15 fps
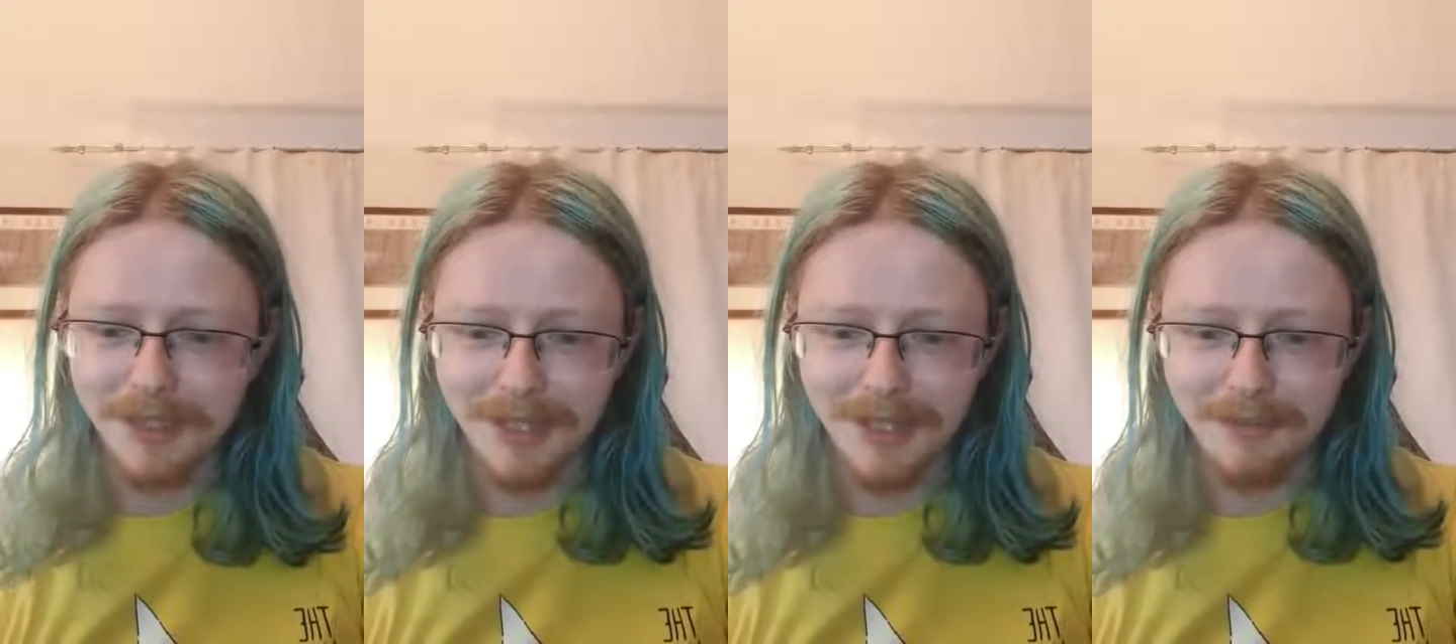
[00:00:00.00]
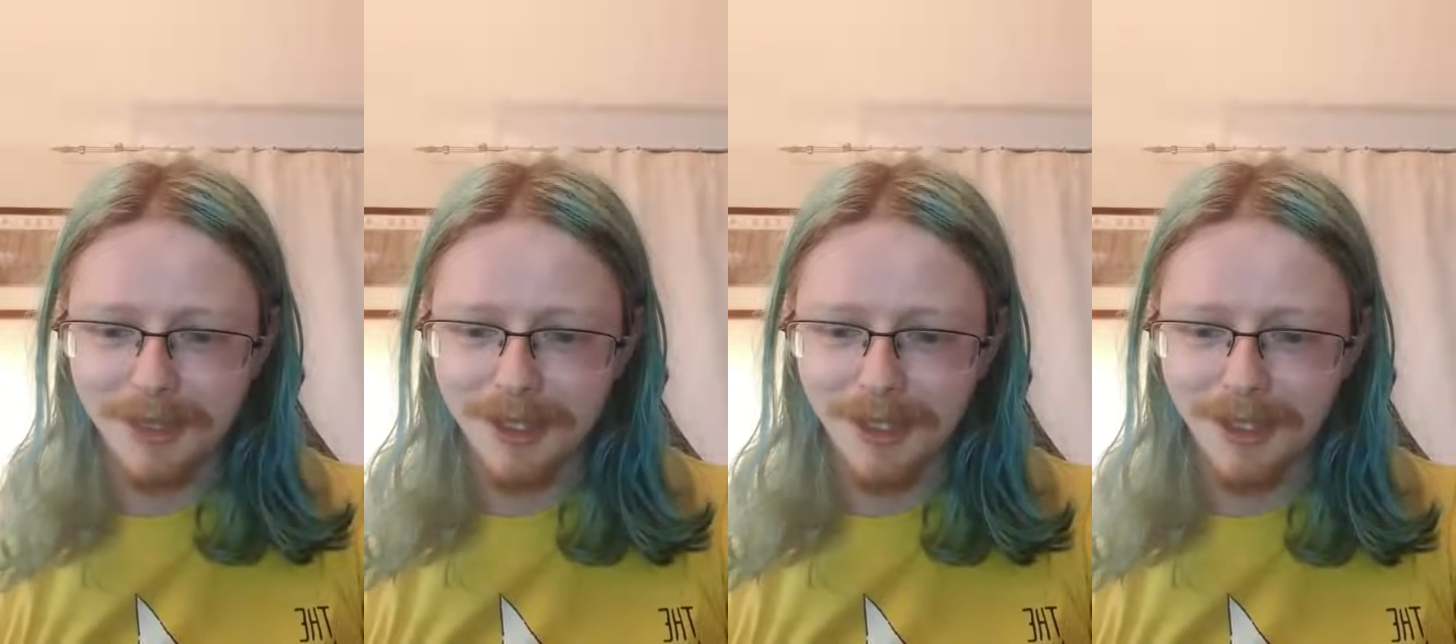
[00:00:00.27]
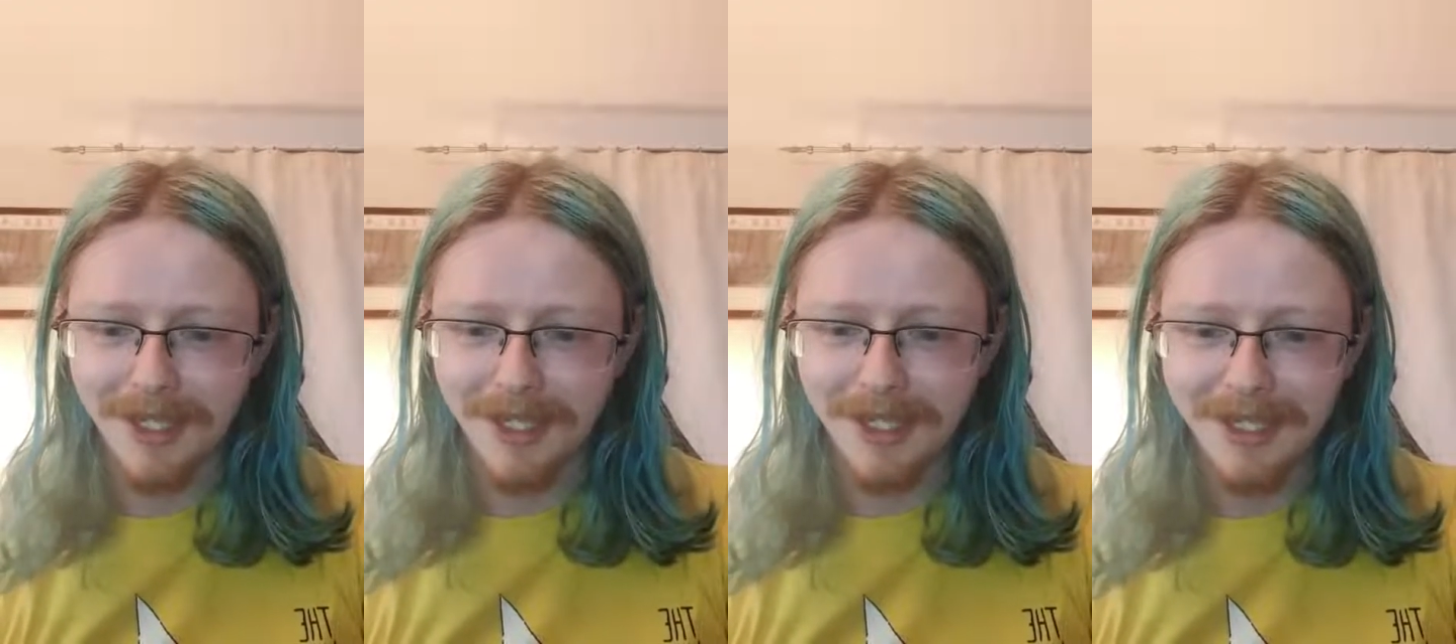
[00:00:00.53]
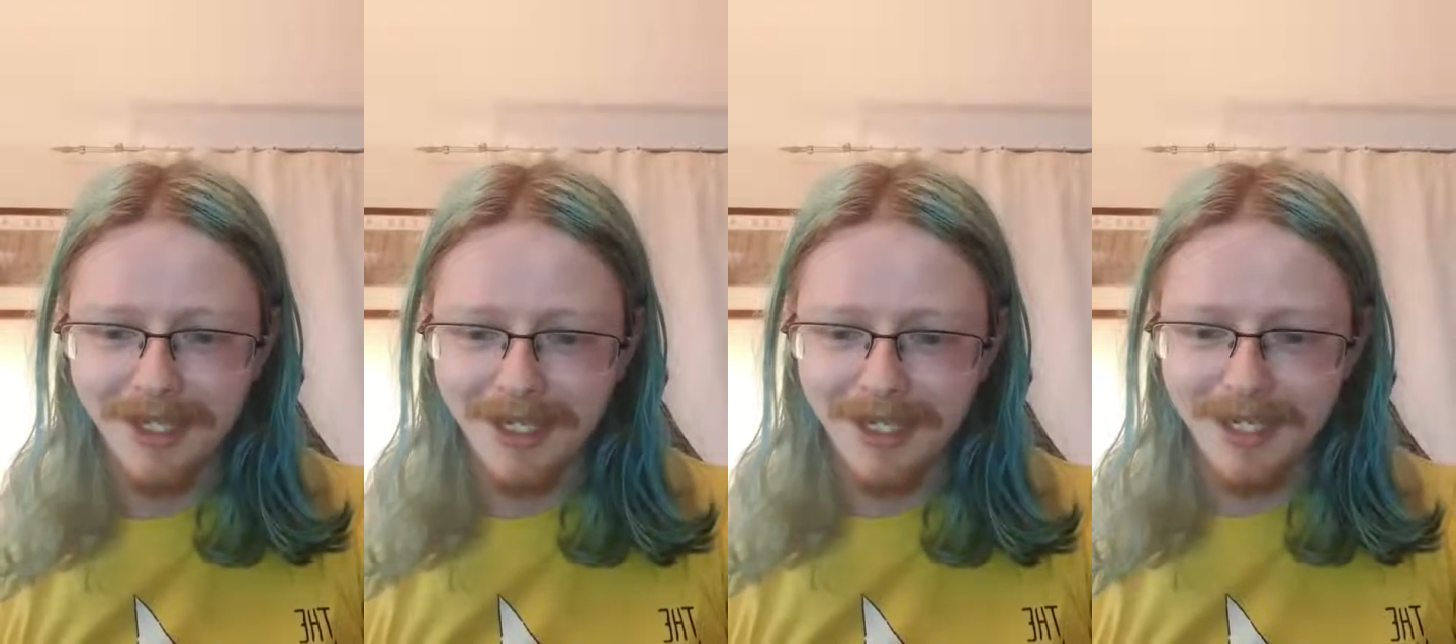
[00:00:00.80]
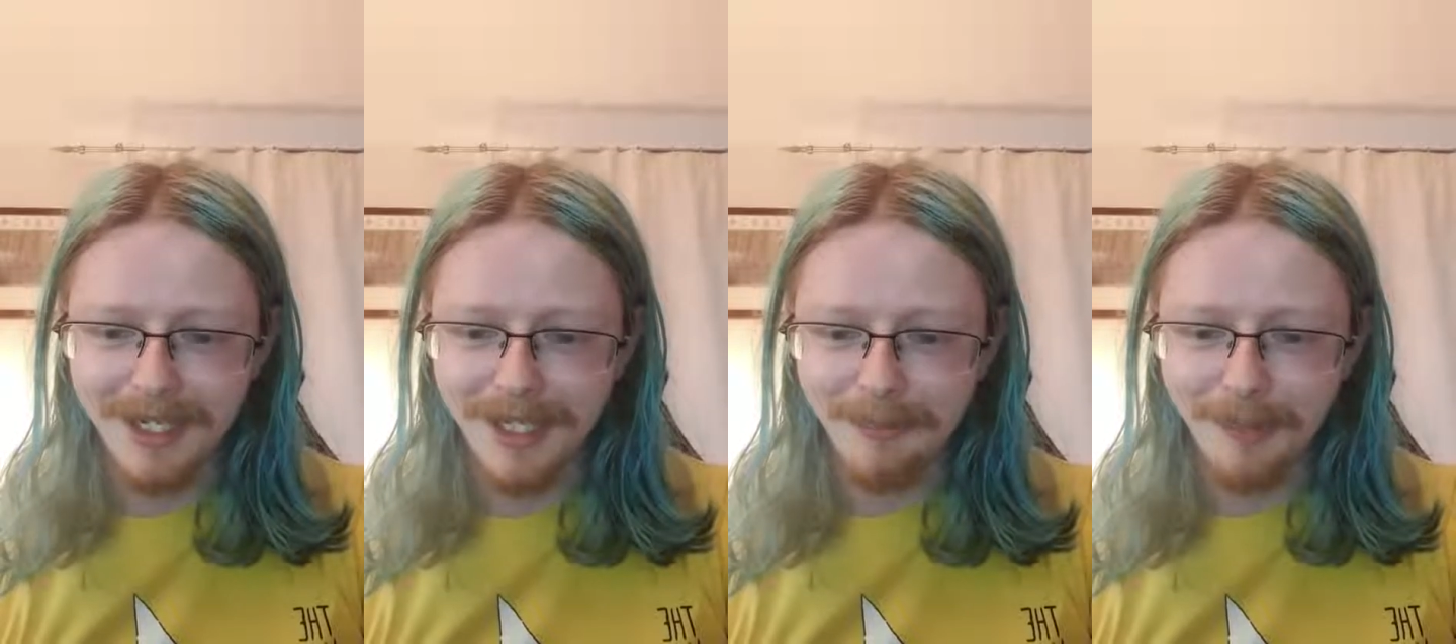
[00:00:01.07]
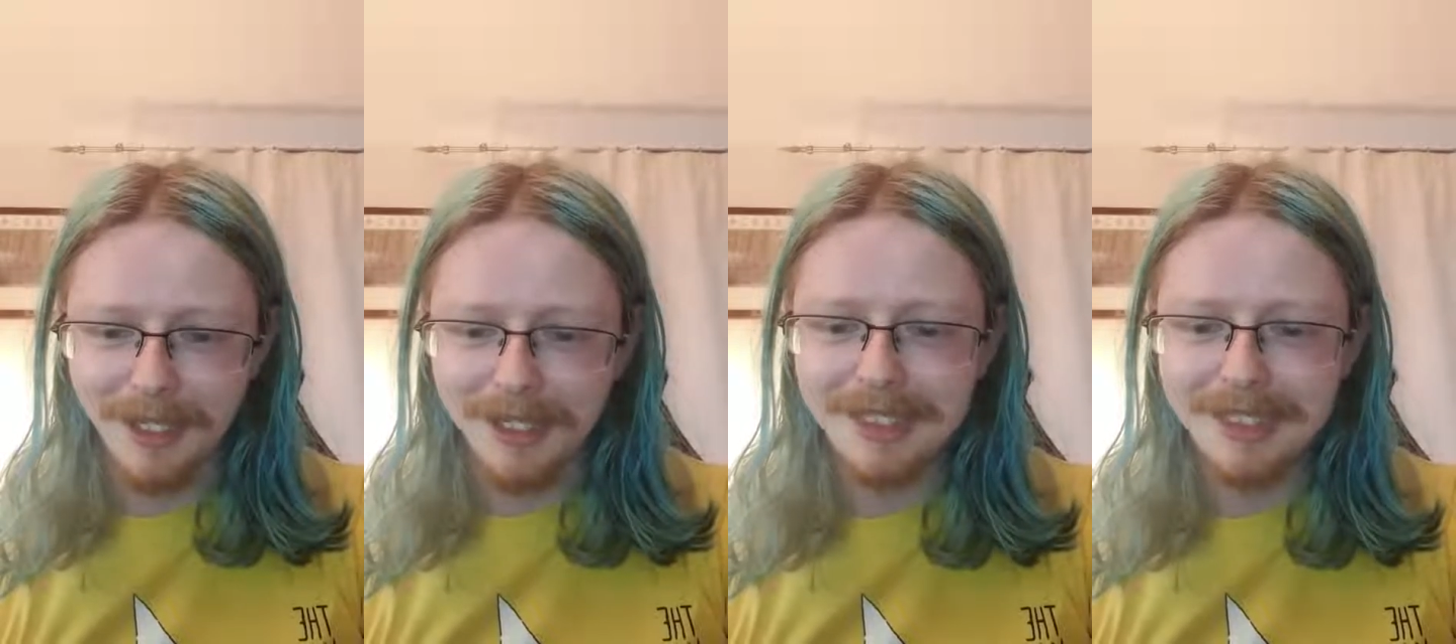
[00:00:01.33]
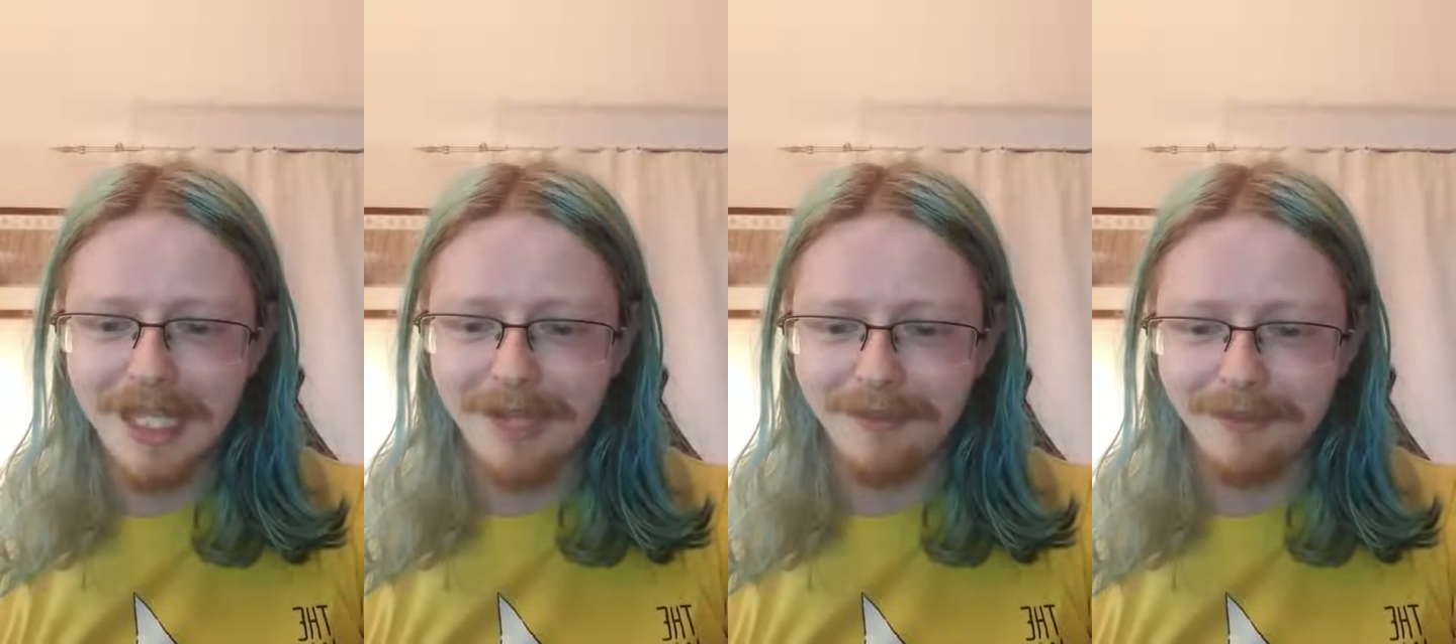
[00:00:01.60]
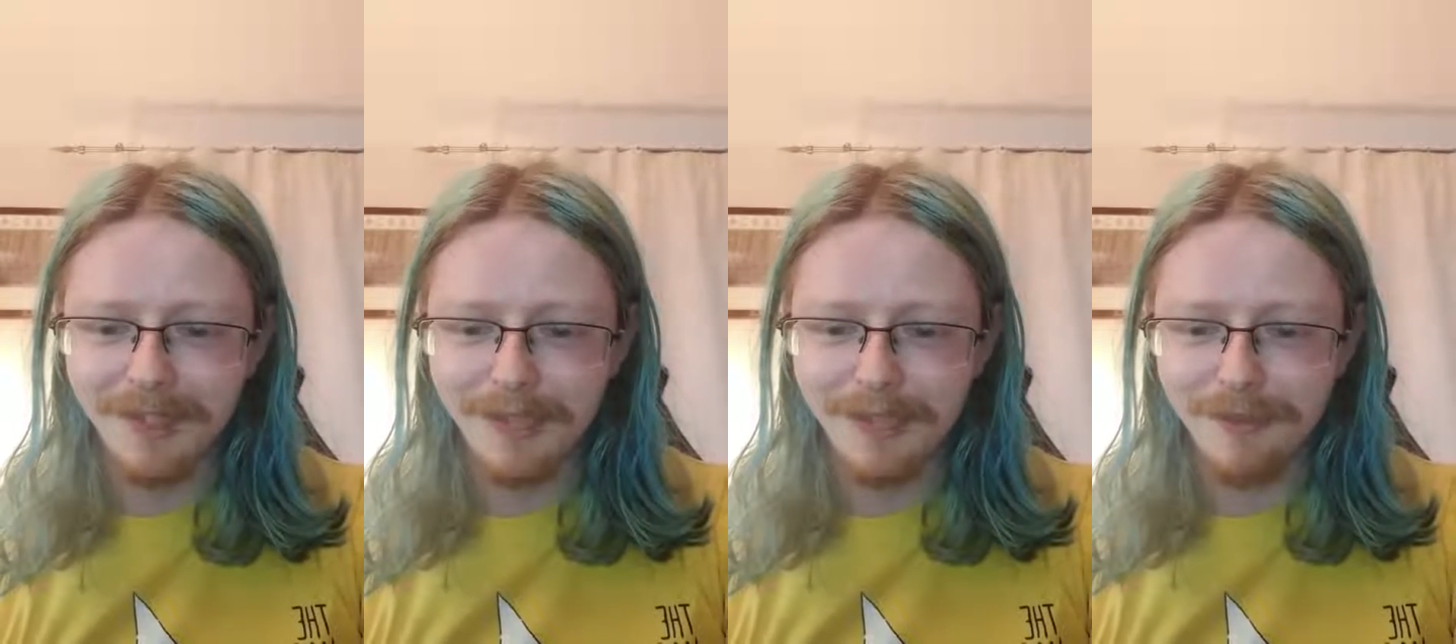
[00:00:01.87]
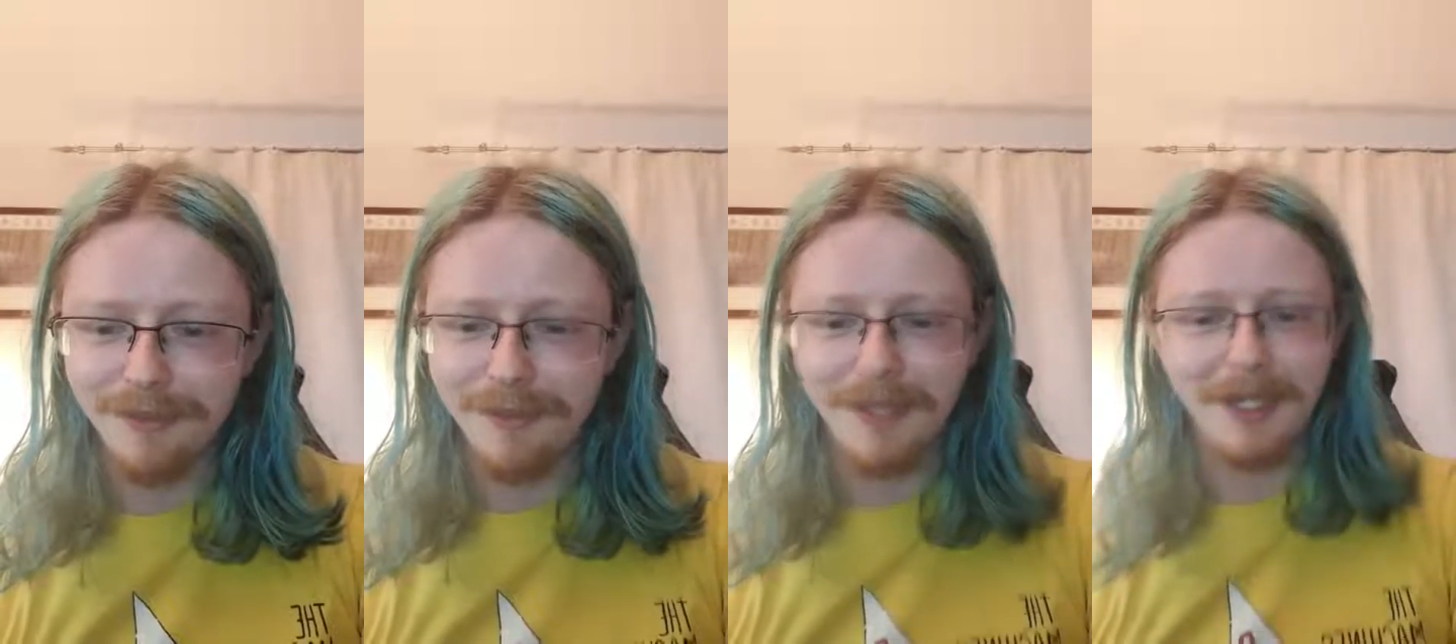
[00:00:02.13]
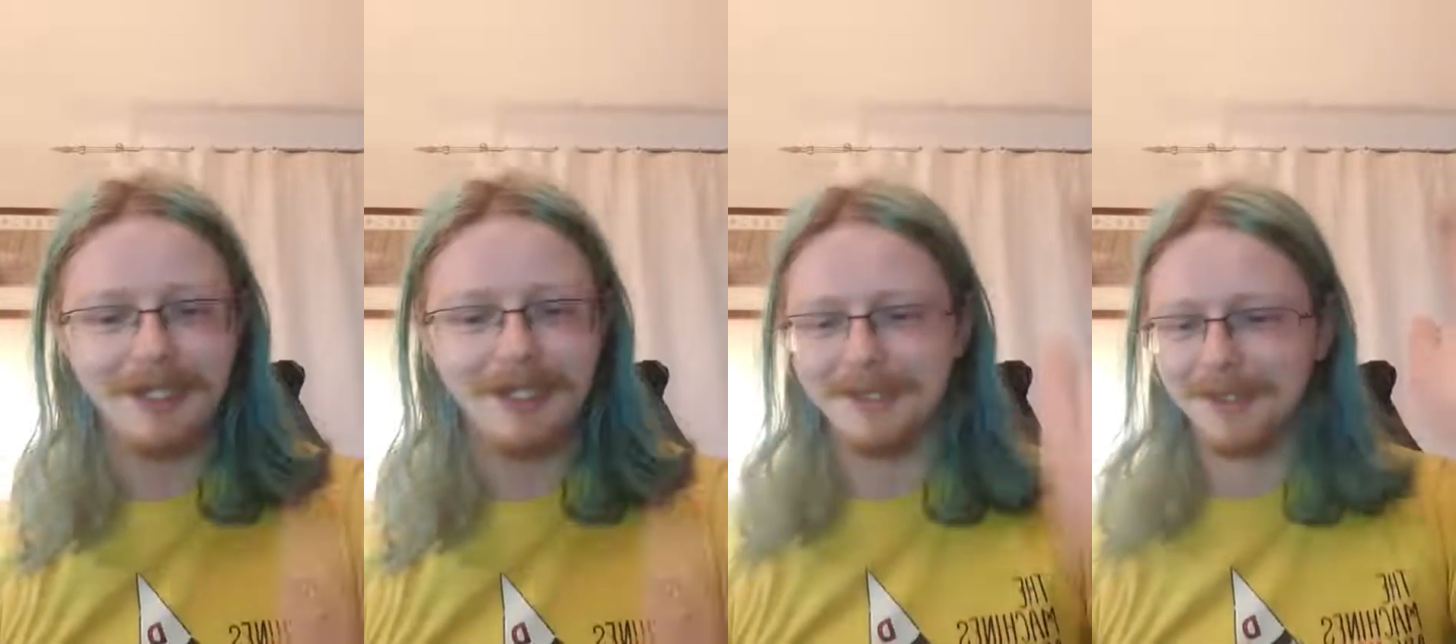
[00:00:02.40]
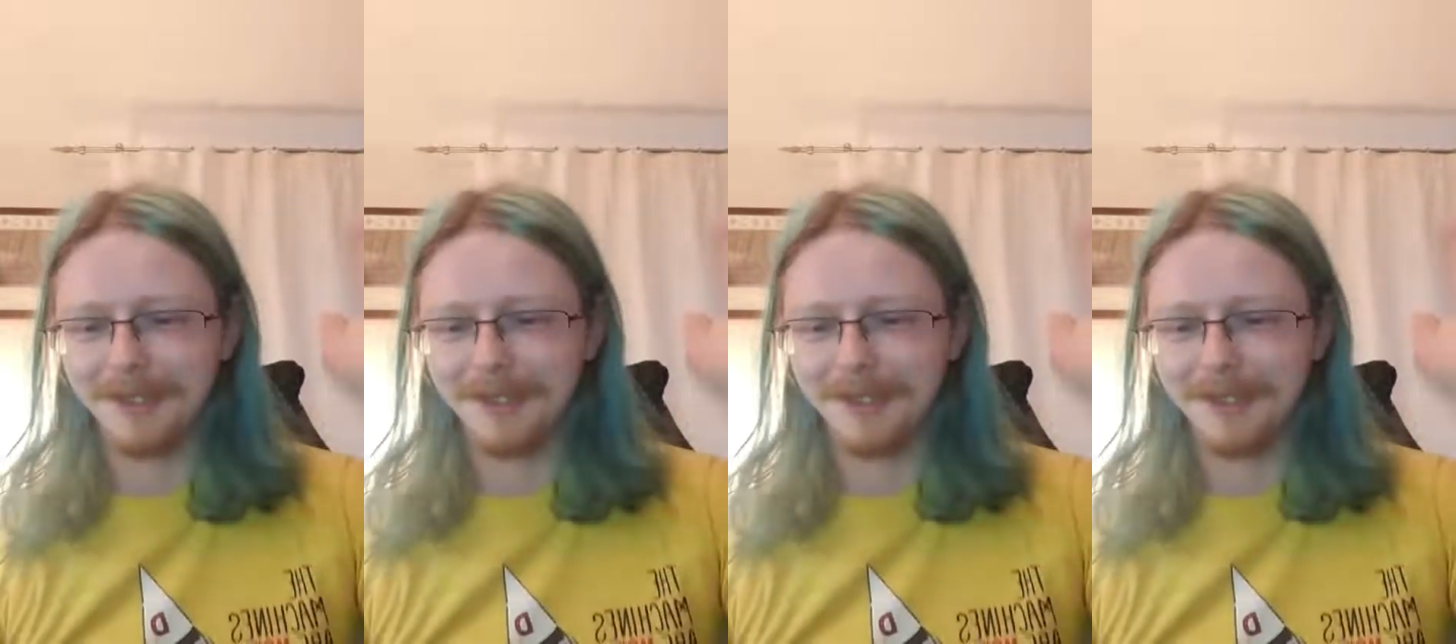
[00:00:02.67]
I'm sorry, and I am like 70 behind,